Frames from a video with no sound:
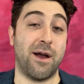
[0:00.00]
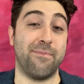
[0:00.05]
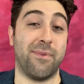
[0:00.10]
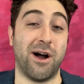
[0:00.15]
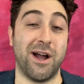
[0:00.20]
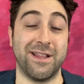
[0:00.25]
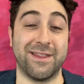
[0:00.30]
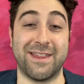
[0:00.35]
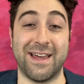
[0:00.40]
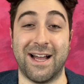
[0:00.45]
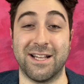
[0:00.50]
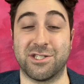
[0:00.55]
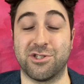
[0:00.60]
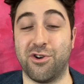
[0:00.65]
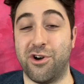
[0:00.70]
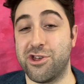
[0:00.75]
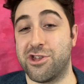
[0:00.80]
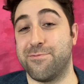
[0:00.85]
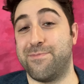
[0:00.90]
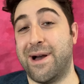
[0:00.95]
mind that
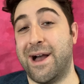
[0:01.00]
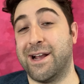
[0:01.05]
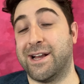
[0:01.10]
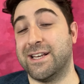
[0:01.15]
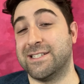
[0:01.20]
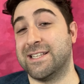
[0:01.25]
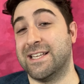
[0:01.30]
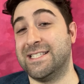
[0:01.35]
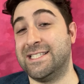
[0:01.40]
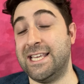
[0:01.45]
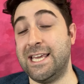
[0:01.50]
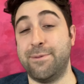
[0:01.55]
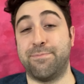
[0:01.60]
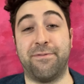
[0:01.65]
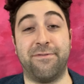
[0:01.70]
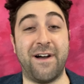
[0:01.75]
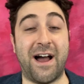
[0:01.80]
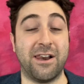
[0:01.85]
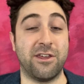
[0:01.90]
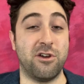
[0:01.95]
Deutsche Bank is a deep
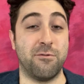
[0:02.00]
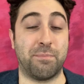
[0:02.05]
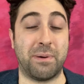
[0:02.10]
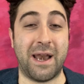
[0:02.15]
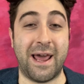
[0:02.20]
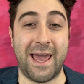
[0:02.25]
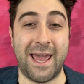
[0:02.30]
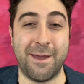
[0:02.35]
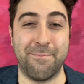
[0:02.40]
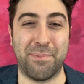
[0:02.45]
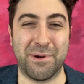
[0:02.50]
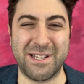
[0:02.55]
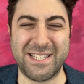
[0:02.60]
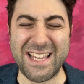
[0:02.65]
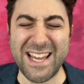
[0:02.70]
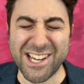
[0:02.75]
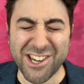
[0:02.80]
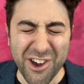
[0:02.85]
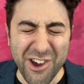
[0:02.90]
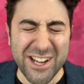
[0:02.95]
value play, but
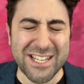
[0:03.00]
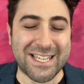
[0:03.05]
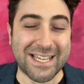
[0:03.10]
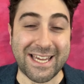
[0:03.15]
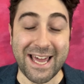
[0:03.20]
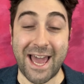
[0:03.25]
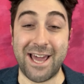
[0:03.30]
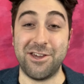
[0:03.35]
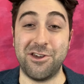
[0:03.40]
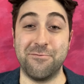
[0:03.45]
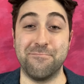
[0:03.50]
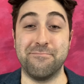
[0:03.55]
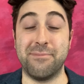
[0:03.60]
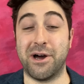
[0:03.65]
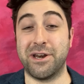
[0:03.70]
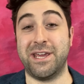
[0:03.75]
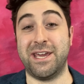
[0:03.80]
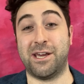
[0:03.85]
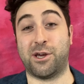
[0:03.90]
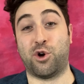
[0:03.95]
is it going to get you
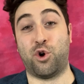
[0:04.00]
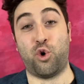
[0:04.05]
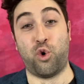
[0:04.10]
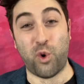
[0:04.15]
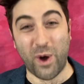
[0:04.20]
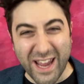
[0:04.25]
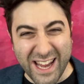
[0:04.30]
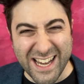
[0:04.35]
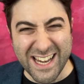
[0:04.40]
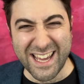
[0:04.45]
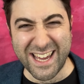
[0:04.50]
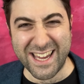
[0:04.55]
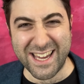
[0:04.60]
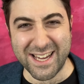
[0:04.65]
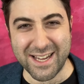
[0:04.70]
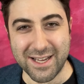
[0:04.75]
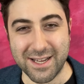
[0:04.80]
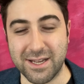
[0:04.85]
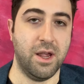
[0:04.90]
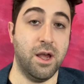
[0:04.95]
money quickly?
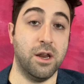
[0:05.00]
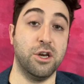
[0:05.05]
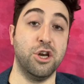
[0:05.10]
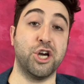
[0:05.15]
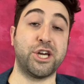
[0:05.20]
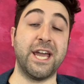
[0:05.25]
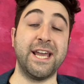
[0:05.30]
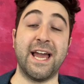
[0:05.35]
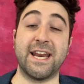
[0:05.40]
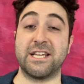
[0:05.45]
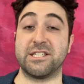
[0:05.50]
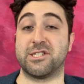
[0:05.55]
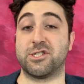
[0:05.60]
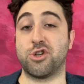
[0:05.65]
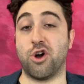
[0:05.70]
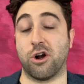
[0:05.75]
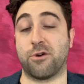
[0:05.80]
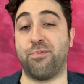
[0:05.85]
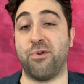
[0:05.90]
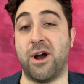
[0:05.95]
And looking at its
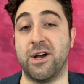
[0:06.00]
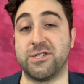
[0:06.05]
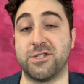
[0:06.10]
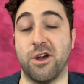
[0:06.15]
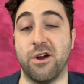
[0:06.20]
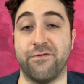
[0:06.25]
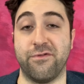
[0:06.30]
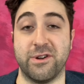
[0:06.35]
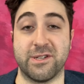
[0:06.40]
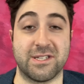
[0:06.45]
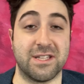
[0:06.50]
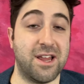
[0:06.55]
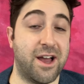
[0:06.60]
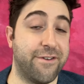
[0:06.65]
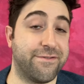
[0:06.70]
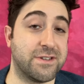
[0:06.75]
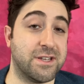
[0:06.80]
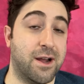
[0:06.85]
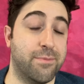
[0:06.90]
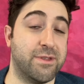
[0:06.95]
stock price over its
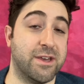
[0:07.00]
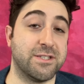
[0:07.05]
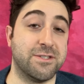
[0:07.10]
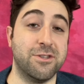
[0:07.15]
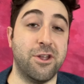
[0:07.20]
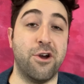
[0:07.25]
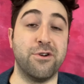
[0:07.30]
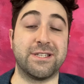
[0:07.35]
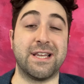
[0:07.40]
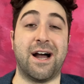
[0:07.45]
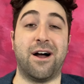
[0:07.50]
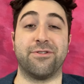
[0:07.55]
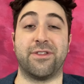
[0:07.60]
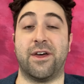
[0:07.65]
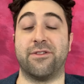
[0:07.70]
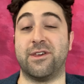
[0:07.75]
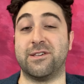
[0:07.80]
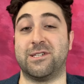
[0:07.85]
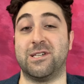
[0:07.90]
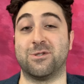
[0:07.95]
lifetime, there's no doubt
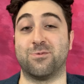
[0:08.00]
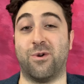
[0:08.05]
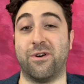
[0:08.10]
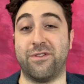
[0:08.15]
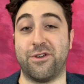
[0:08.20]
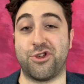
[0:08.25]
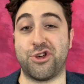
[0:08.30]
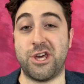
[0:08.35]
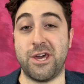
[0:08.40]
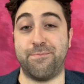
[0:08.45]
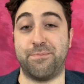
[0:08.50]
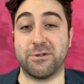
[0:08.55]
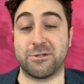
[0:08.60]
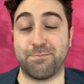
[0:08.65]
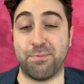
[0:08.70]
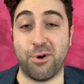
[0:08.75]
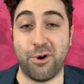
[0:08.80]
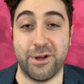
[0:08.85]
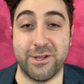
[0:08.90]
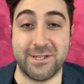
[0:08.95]
that this is one of the
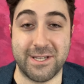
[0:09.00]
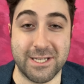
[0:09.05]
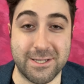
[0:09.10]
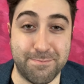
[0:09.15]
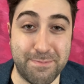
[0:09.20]
cheapest points it's